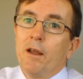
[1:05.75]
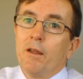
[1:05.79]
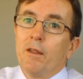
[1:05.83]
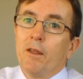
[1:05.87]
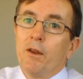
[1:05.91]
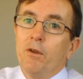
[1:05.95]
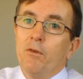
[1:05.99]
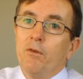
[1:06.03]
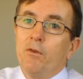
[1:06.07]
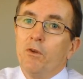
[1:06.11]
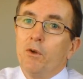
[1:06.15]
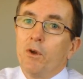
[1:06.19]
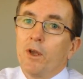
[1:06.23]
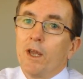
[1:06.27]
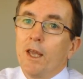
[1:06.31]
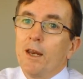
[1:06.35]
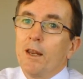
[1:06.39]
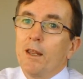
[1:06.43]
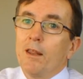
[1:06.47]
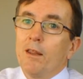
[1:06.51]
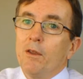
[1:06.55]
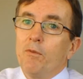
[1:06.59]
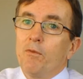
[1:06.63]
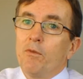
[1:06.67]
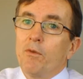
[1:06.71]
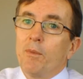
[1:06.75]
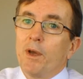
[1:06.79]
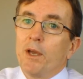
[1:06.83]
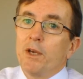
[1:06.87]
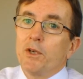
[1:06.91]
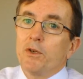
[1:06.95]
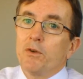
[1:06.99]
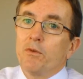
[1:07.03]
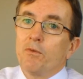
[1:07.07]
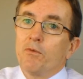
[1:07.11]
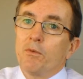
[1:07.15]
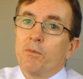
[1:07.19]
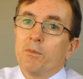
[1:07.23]
that if you're getting the
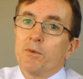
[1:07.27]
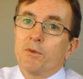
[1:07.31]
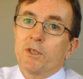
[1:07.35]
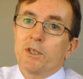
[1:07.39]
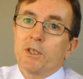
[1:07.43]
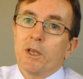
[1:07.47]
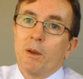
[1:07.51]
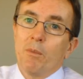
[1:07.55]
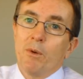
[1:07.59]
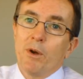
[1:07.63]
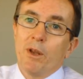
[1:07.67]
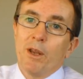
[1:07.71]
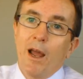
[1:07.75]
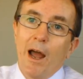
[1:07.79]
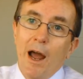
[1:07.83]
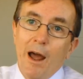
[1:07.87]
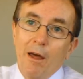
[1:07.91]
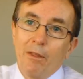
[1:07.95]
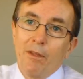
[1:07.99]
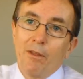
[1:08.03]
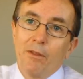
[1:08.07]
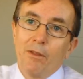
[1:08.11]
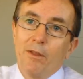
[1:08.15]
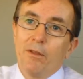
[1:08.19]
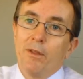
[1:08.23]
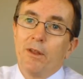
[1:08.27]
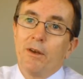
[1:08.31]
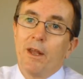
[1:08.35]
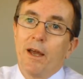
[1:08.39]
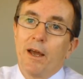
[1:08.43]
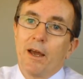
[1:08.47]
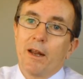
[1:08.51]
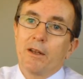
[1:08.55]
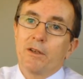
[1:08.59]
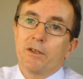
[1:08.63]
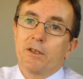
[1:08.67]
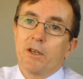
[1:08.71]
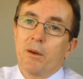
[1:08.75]
information from somebody other than the
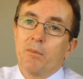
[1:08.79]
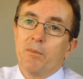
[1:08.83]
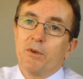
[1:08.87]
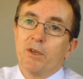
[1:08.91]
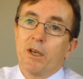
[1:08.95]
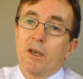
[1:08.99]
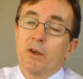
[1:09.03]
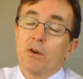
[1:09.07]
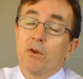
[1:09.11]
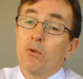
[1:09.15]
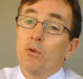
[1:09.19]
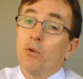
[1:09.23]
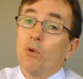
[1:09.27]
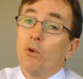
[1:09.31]
data subject,